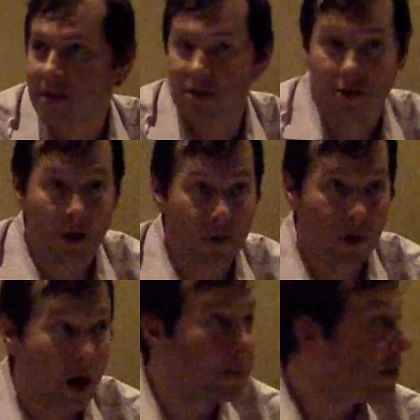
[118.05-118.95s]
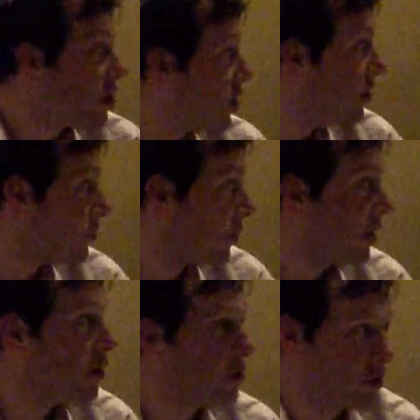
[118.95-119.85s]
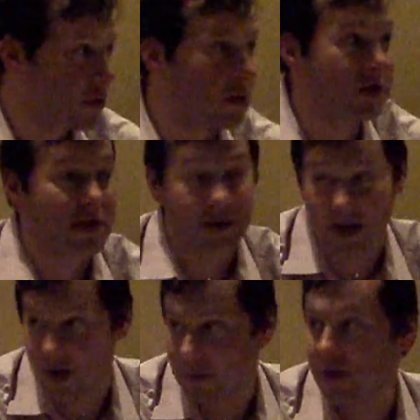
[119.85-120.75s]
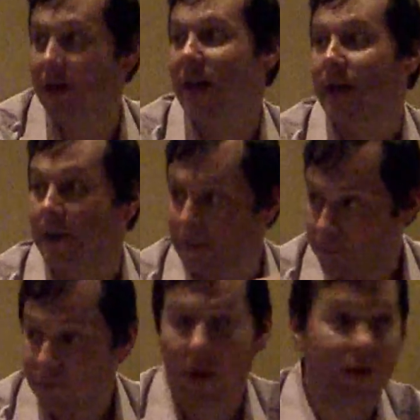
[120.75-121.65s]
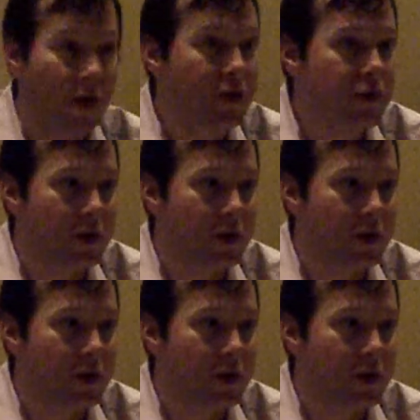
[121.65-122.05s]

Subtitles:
and so our mission is really to ensure the sustainability of those